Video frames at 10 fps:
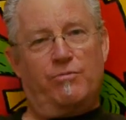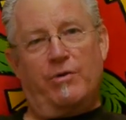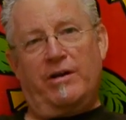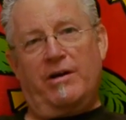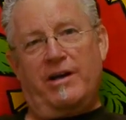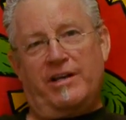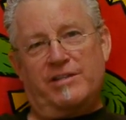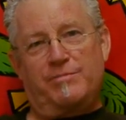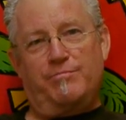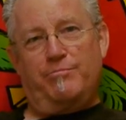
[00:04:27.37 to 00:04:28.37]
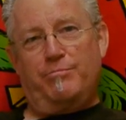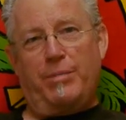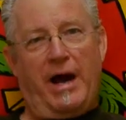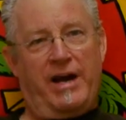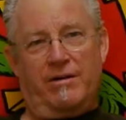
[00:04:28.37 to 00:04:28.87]
one on his
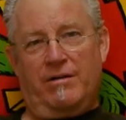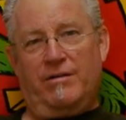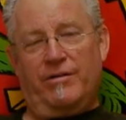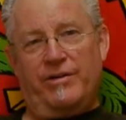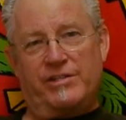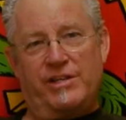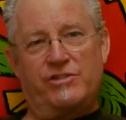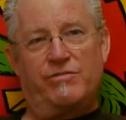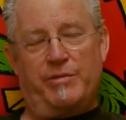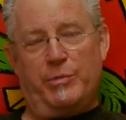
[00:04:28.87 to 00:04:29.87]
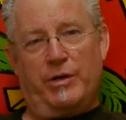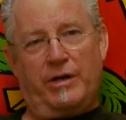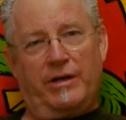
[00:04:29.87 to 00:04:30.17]
binder or his history book.